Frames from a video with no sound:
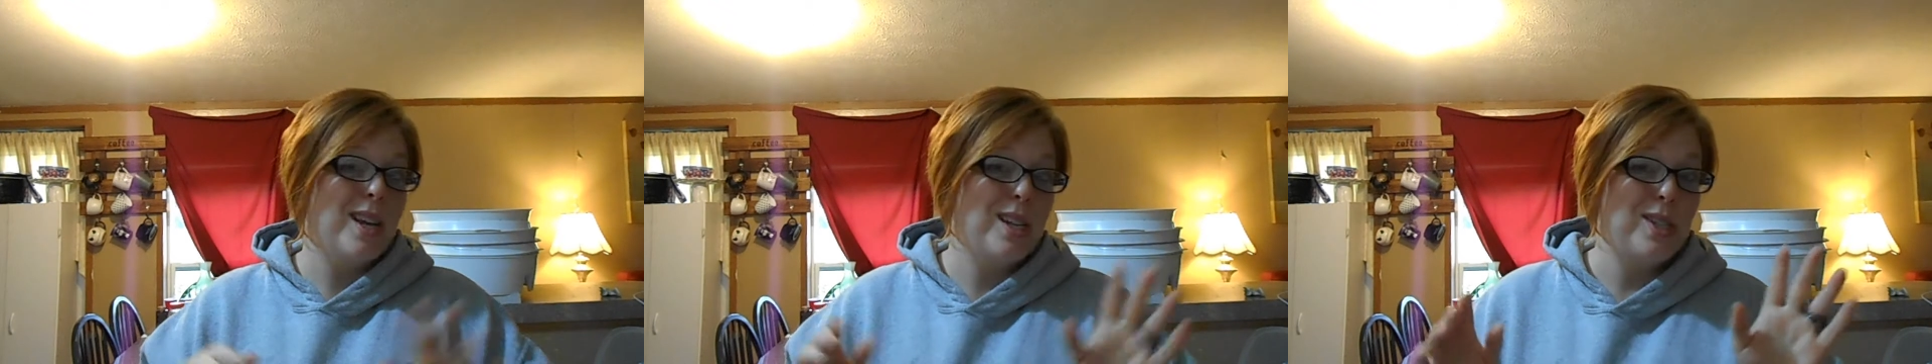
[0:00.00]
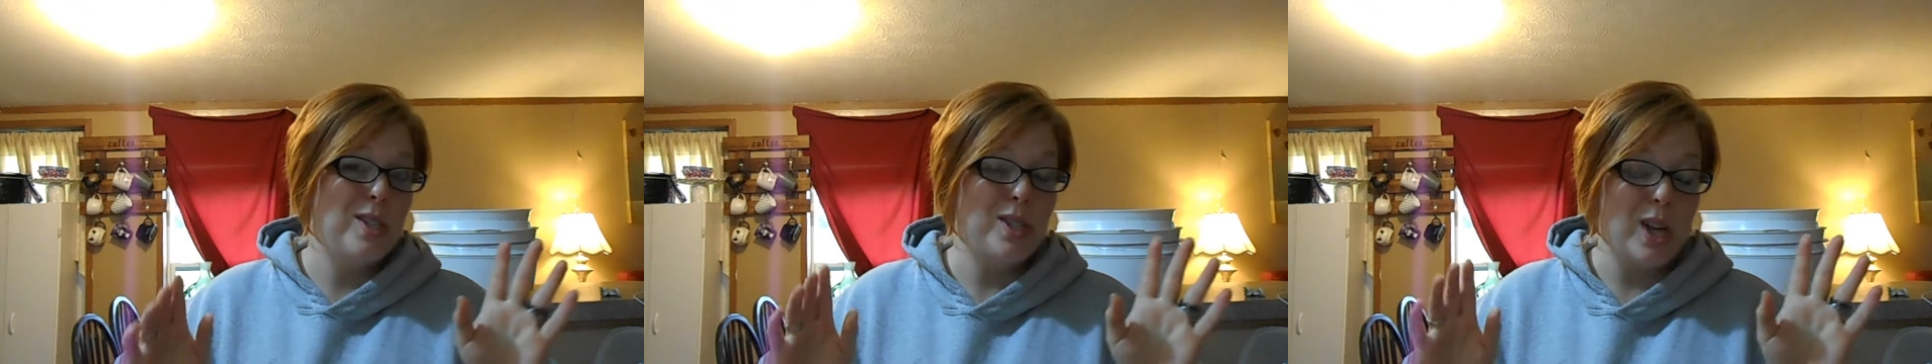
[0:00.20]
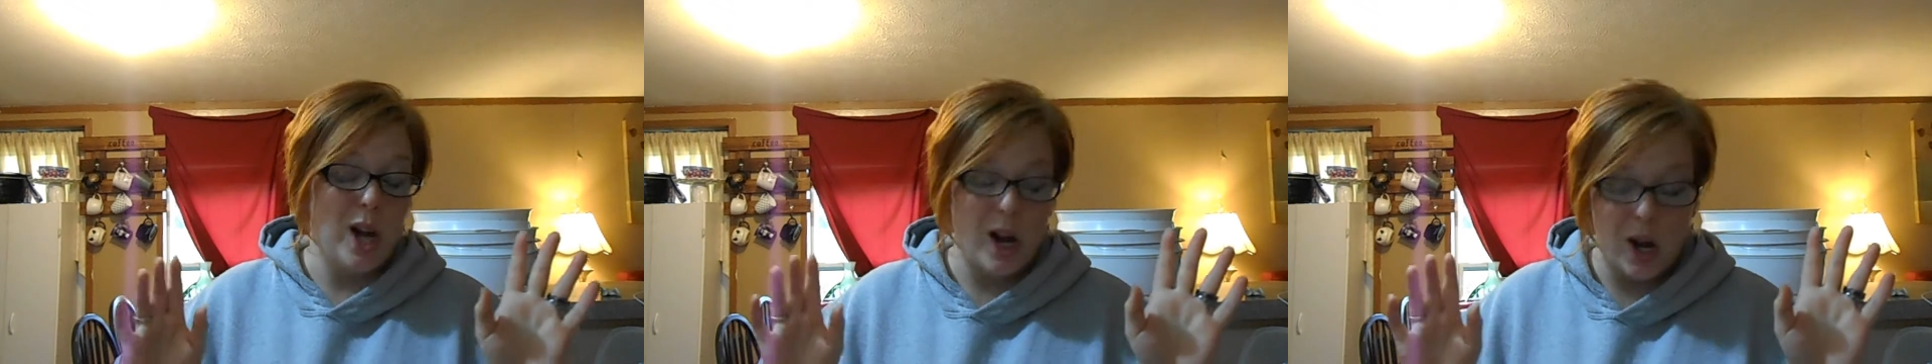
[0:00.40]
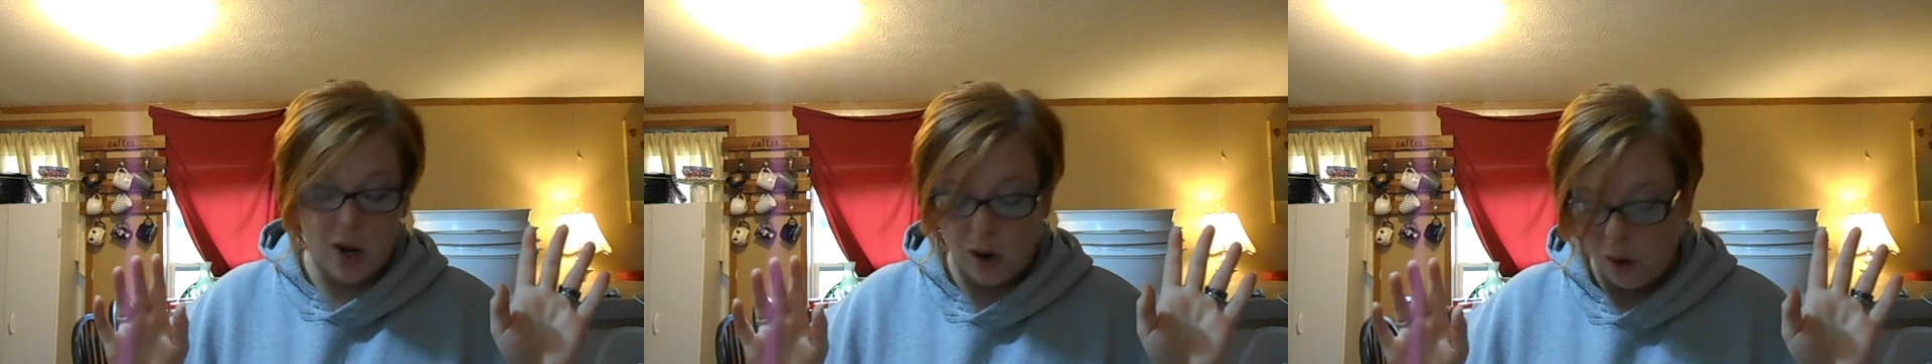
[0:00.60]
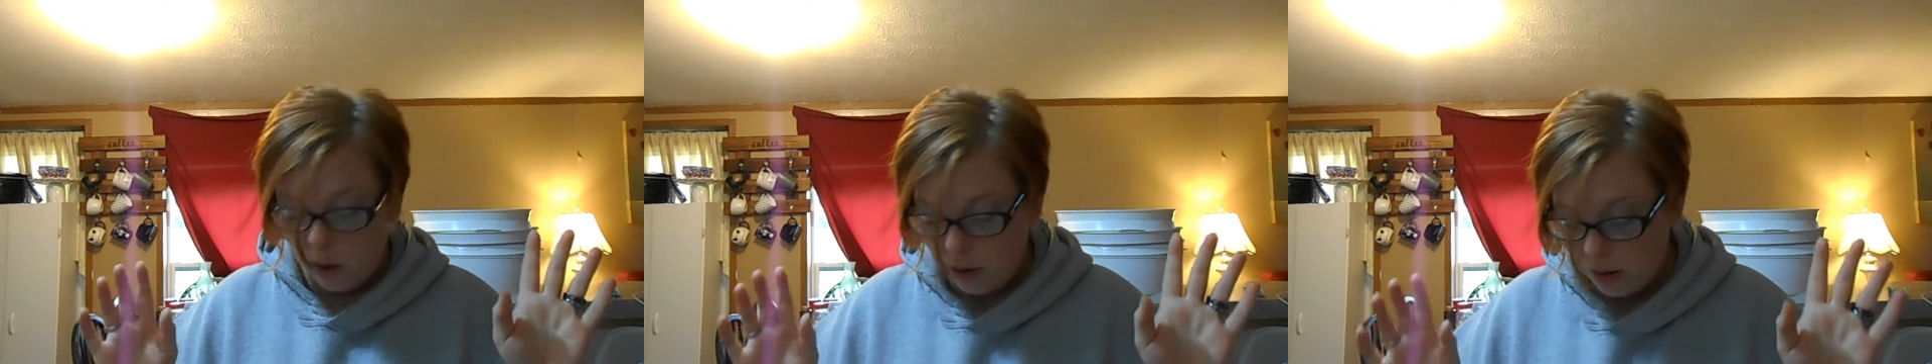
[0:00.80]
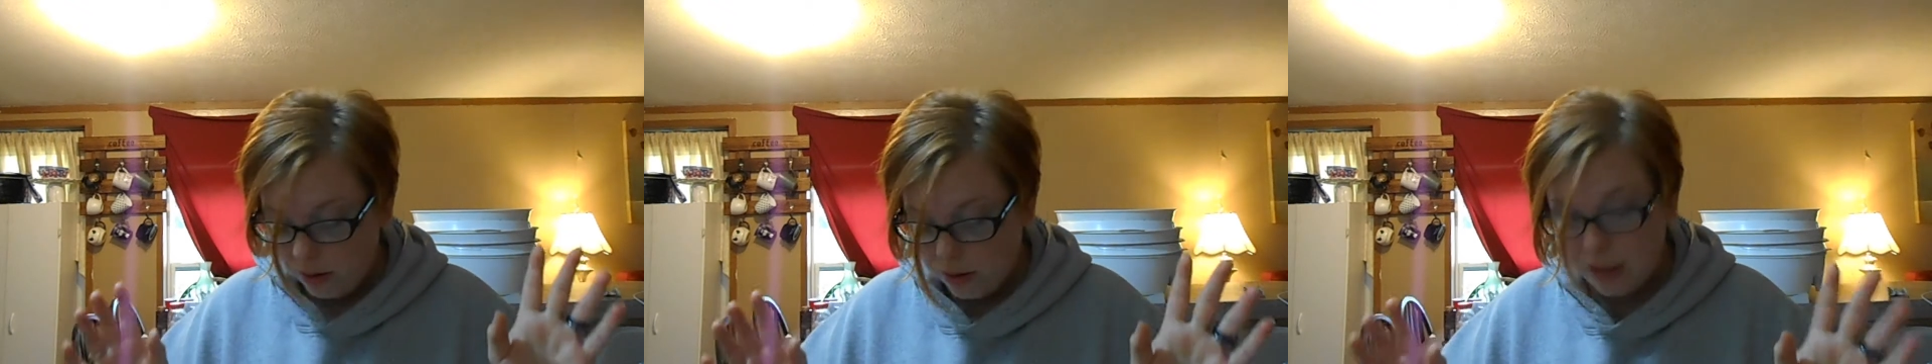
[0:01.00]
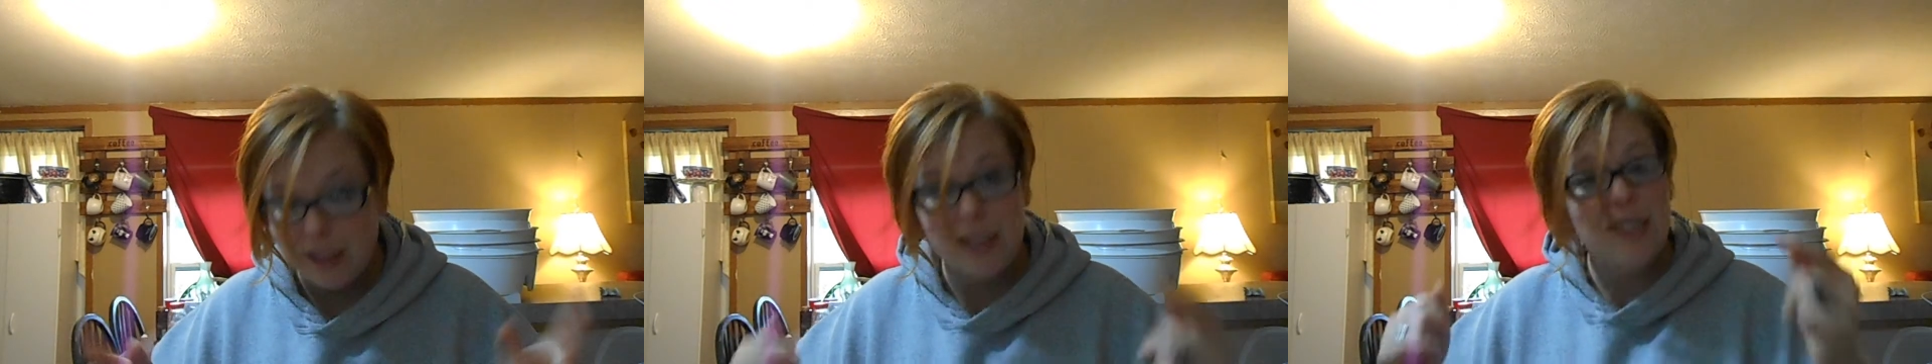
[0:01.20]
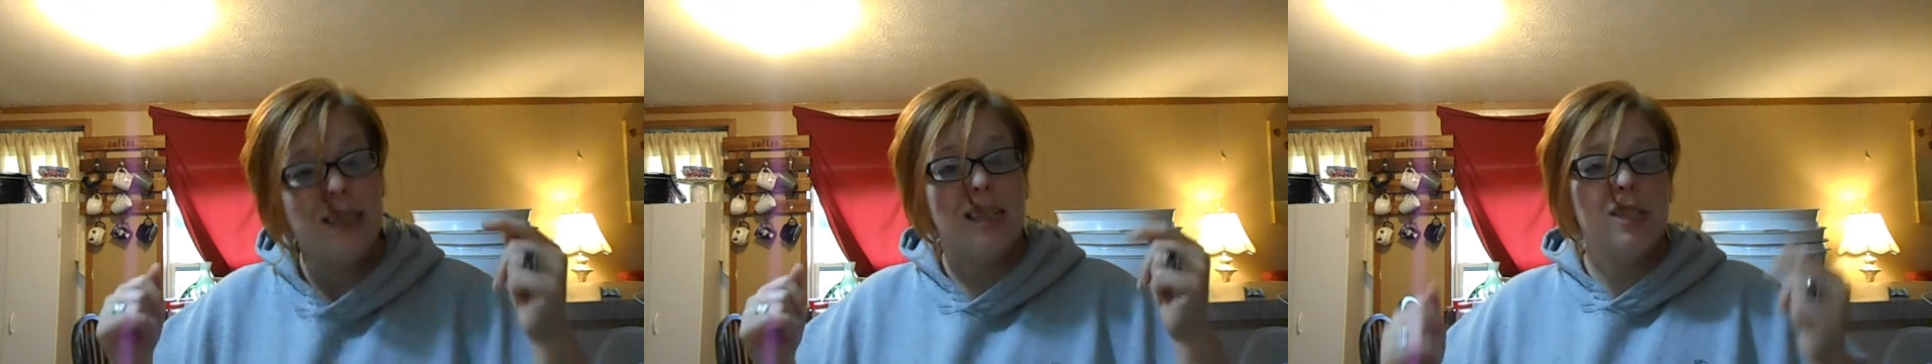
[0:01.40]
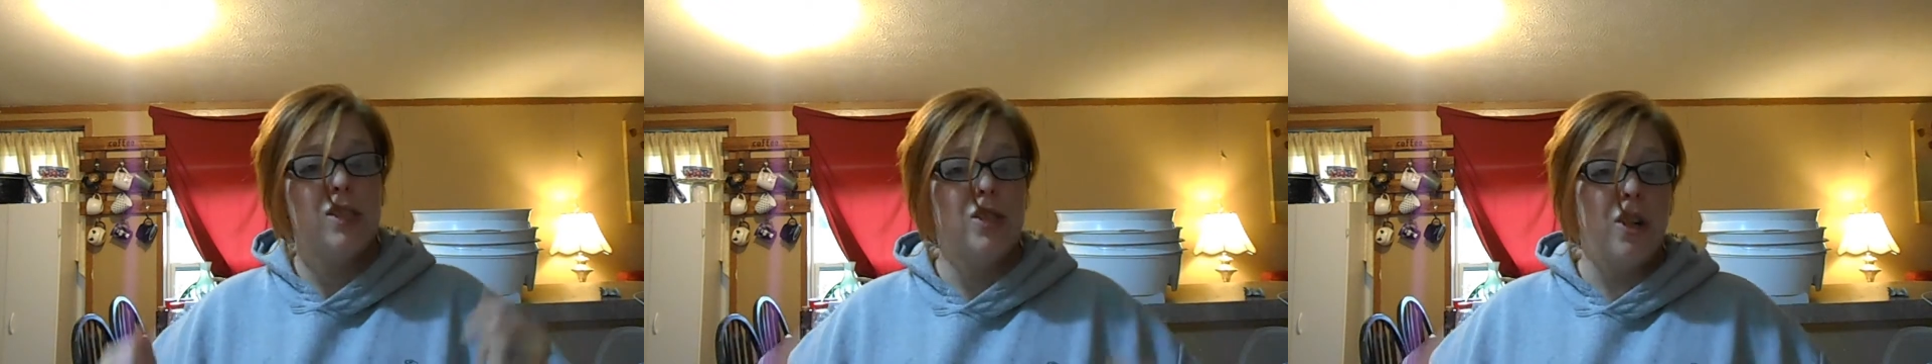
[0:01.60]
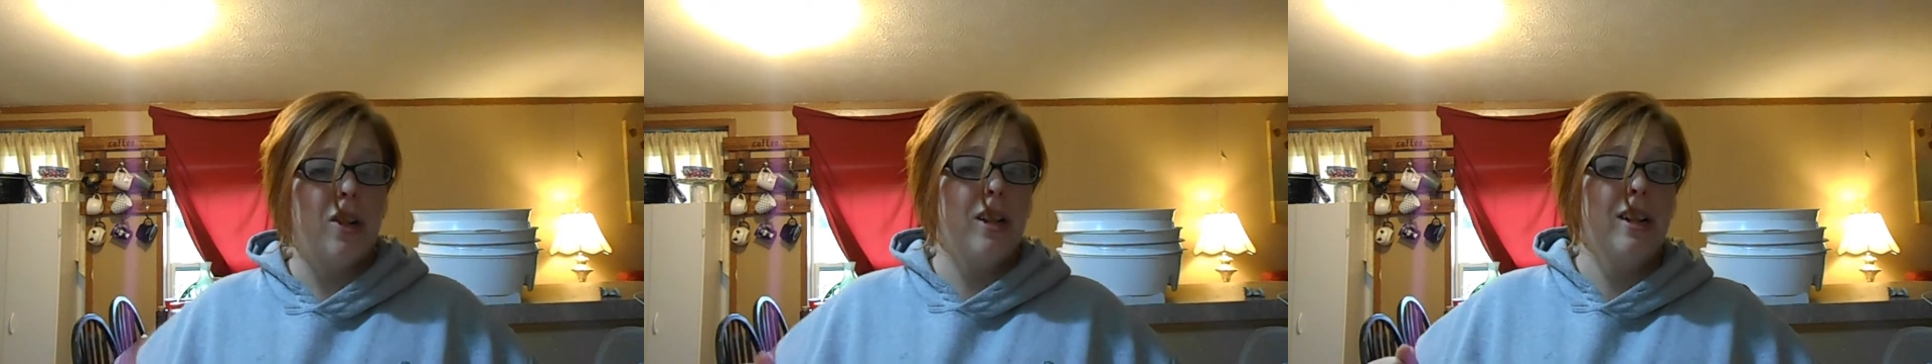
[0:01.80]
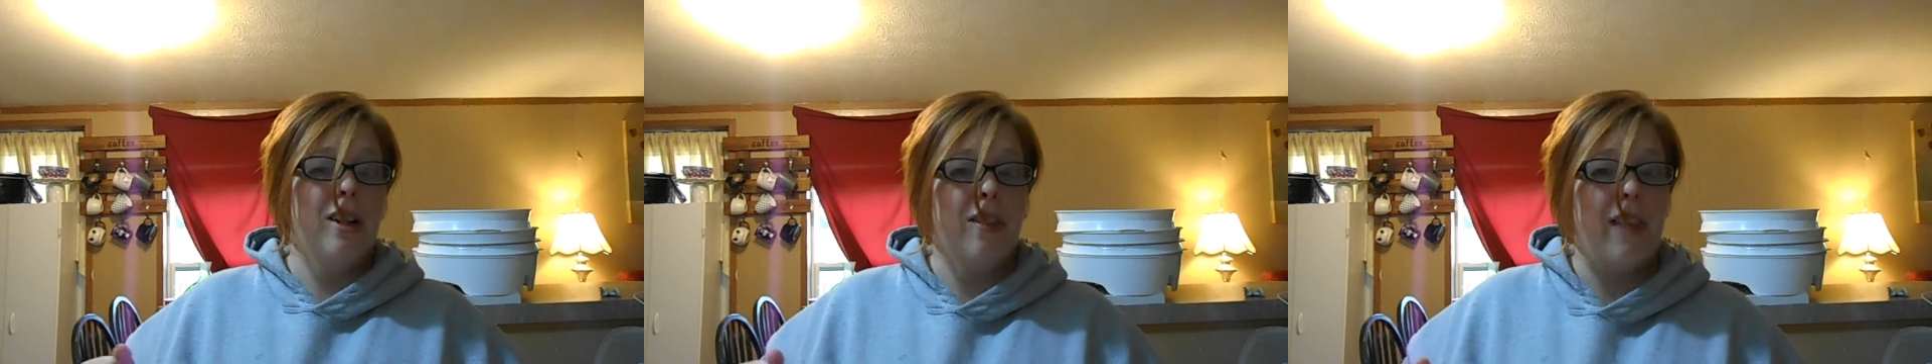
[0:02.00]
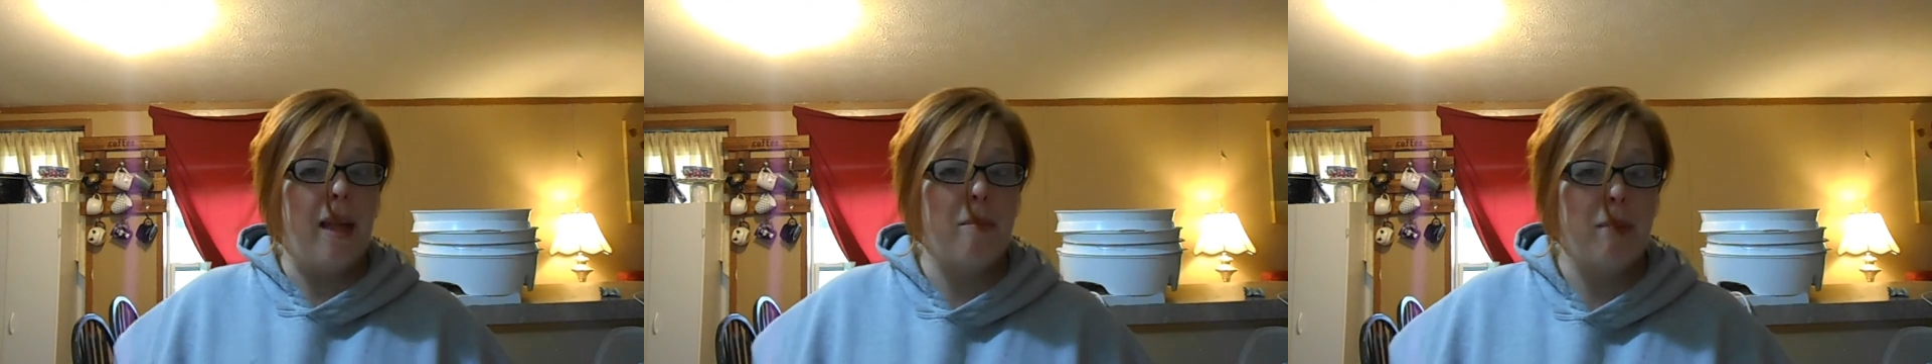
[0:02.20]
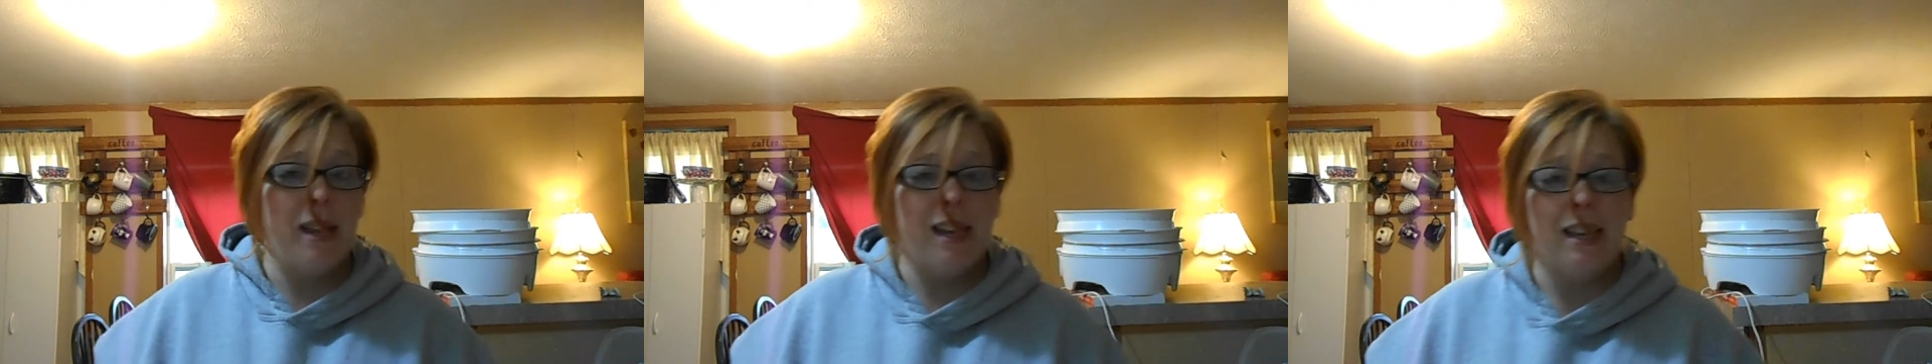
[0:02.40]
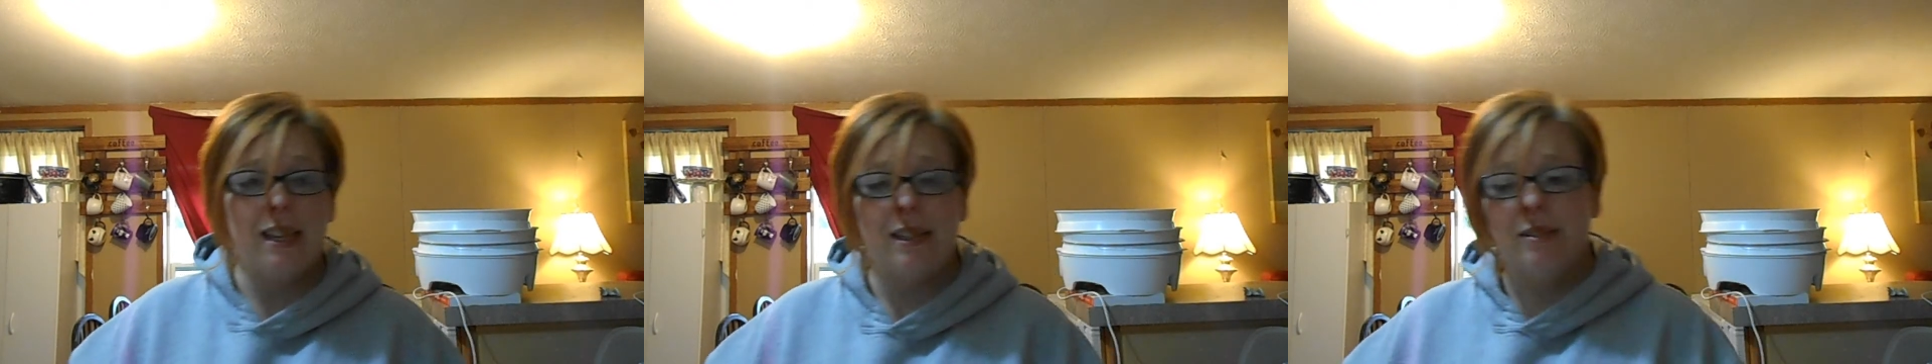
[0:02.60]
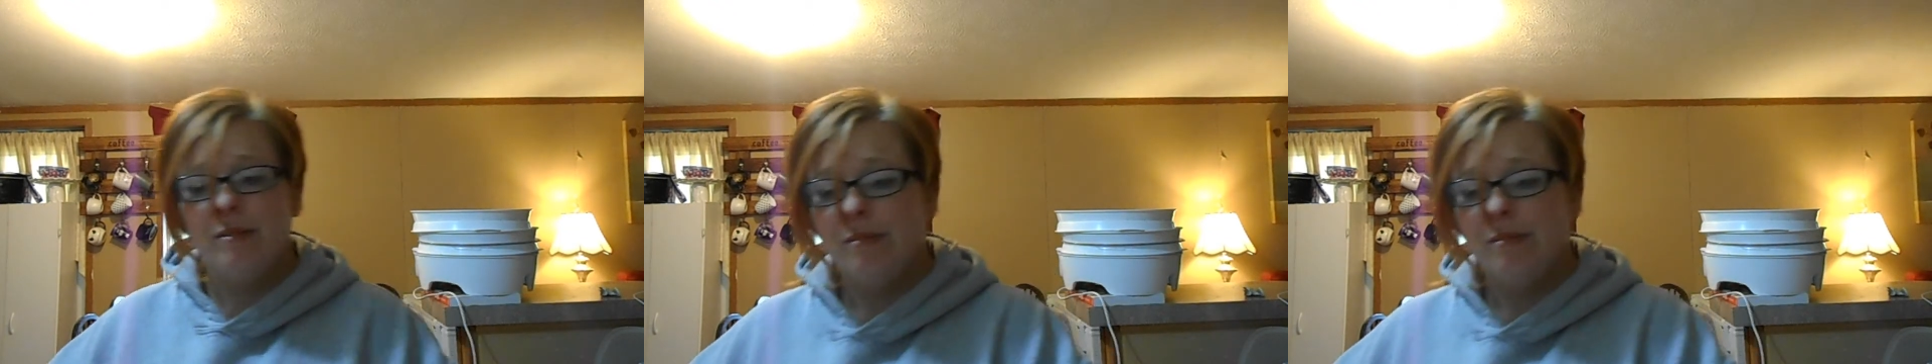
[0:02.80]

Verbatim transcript: so let's get started on that bacon.